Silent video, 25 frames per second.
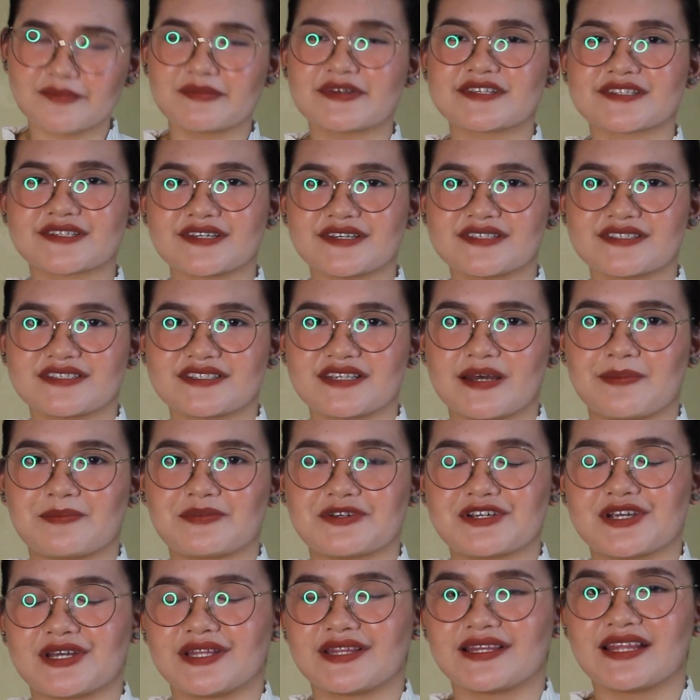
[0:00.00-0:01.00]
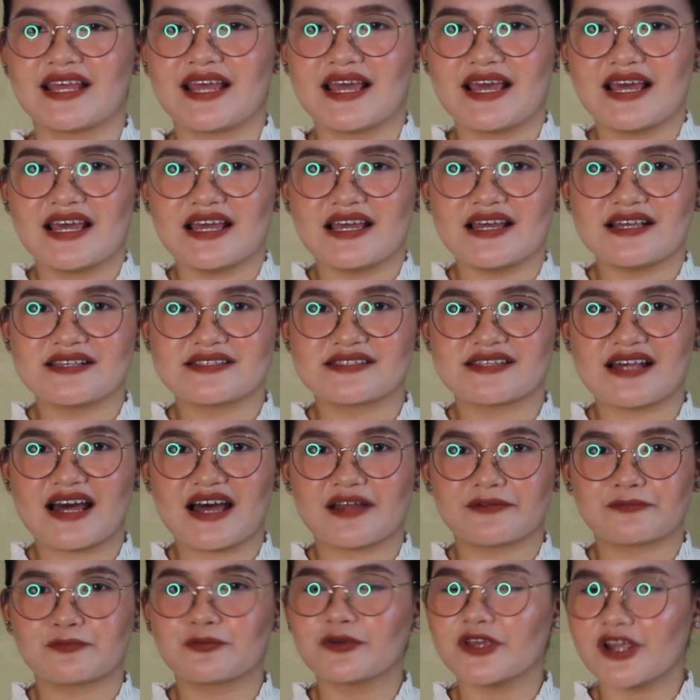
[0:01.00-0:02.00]
misconception is
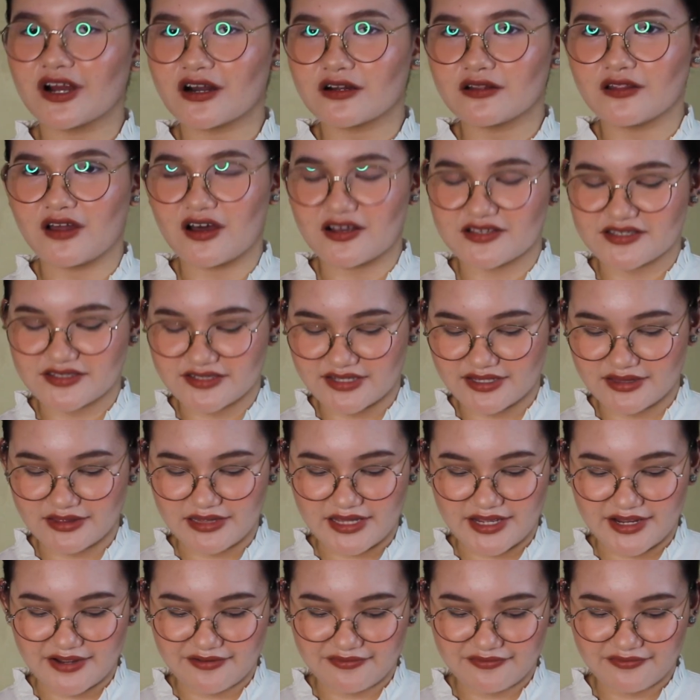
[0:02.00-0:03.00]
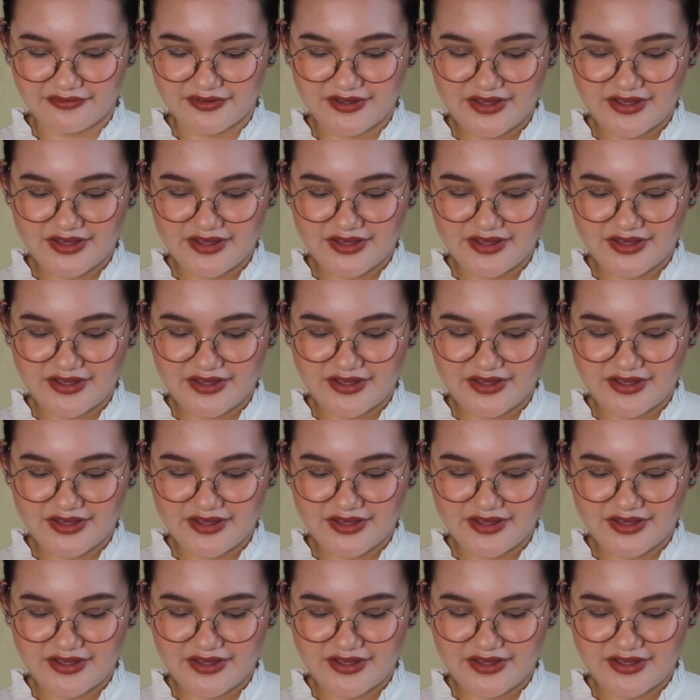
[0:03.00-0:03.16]
that we are lost in life.